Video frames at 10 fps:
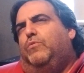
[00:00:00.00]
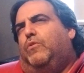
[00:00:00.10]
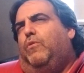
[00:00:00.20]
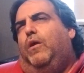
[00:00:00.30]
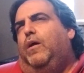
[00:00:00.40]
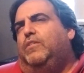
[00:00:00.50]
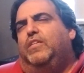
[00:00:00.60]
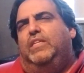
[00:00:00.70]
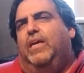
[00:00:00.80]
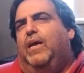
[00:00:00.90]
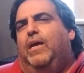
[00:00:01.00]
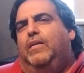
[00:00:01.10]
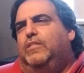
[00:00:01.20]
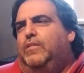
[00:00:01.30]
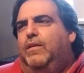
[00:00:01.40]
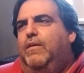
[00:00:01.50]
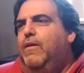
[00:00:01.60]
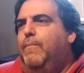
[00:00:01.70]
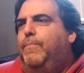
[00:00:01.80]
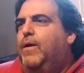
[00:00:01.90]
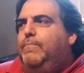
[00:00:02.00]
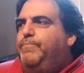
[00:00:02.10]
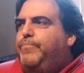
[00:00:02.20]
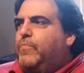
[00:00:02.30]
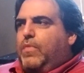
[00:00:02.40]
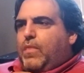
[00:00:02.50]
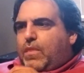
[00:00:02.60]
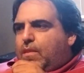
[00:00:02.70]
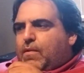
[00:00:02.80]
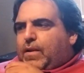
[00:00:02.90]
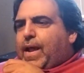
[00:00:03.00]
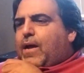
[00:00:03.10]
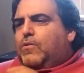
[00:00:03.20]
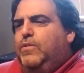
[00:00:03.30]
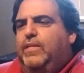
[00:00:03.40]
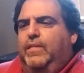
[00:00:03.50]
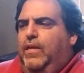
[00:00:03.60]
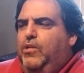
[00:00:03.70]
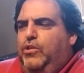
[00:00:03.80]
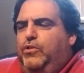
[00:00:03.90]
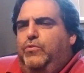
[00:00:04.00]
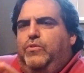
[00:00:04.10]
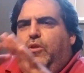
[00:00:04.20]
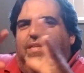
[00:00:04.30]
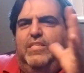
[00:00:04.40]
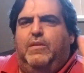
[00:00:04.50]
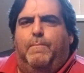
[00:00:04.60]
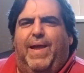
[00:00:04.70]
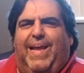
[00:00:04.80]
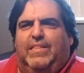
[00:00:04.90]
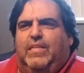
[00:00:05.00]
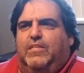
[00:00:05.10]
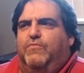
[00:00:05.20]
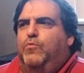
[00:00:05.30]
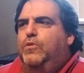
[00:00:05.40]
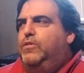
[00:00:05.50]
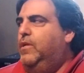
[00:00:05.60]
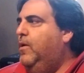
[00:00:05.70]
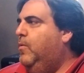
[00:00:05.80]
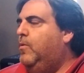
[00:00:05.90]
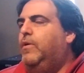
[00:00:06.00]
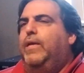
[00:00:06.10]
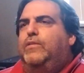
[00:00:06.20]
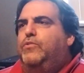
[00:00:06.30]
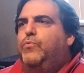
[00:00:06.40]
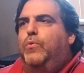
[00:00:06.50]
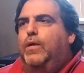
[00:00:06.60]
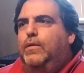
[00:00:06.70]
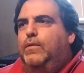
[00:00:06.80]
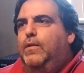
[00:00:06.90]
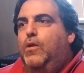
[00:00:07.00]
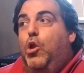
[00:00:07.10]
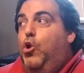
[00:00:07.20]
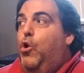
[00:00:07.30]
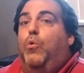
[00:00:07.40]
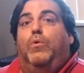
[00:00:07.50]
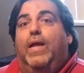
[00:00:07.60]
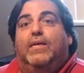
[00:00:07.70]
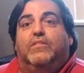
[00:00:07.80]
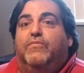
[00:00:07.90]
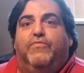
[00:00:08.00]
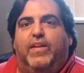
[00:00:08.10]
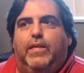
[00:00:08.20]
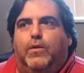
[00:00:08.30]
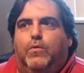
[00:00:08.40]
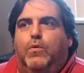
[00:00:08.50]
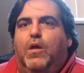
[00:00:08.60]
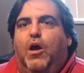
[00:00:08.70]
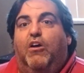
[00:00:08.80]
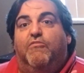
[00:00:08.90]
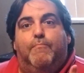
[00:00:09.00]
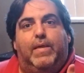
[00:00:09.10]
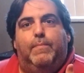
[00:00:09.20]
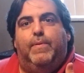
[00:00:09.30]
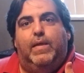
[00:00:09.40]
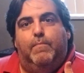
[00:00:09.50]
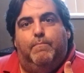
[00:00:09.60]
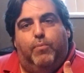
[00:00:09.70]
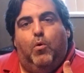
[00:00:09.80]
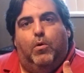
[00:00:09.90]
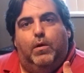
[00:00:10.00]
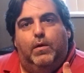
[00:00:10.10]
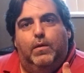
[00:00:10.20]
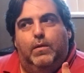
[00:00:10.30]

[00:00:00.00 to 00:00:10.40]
crossed and the I's, but now you use all these semantic of words. Well, guess what? No one has a video of me being born,